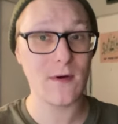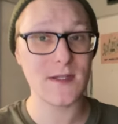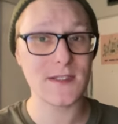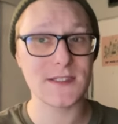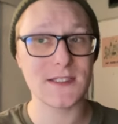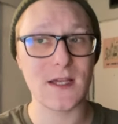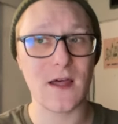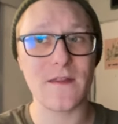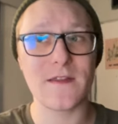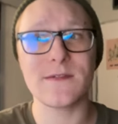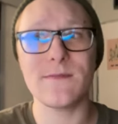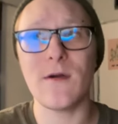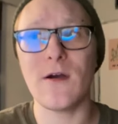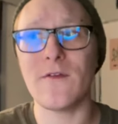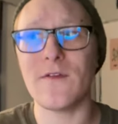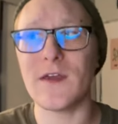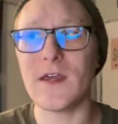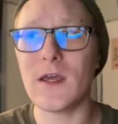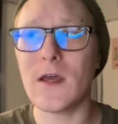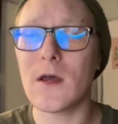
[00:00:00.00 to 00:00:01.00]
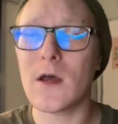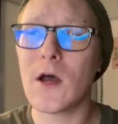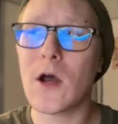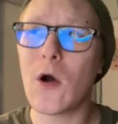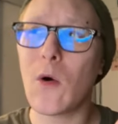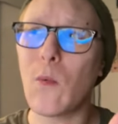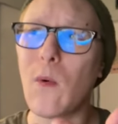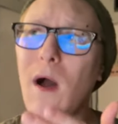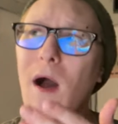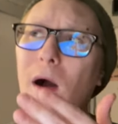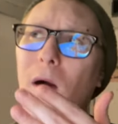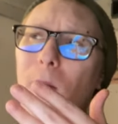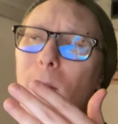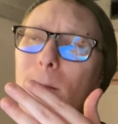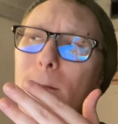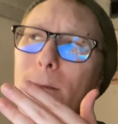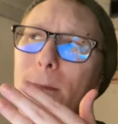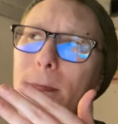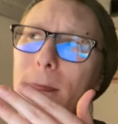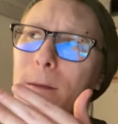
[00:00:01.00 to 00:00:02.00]
and saw this movie,
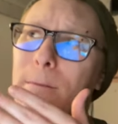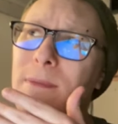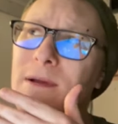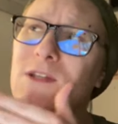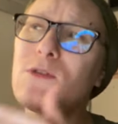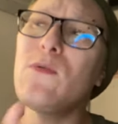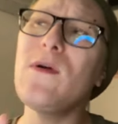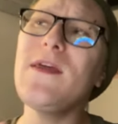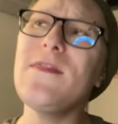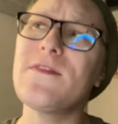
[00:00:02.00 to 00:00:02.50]
well, between